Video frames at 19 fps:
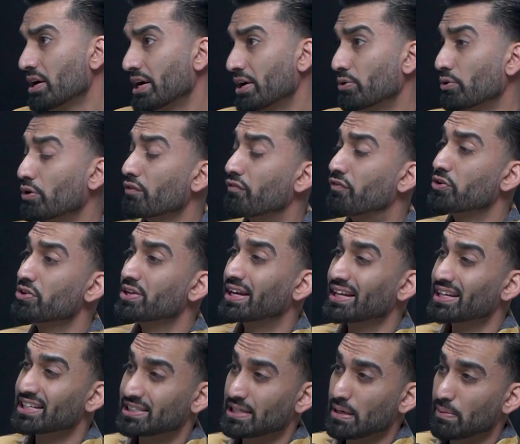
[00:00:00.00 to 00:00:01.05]
In order for you to get
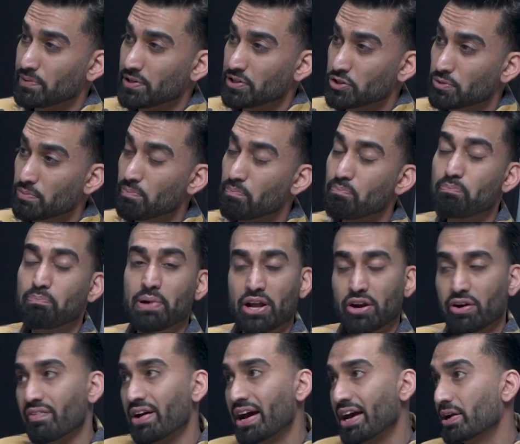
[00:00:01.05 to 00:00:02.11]
accepted, you better
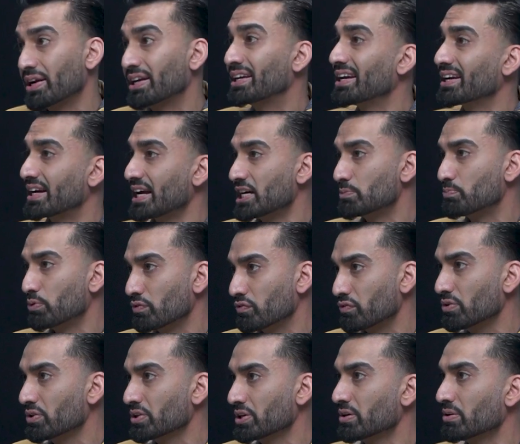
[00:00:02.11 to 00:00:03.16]
have had a kick-ass
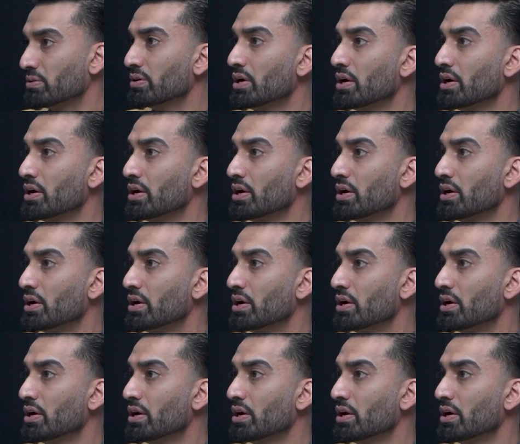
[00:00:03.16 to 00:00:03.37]
portfolio.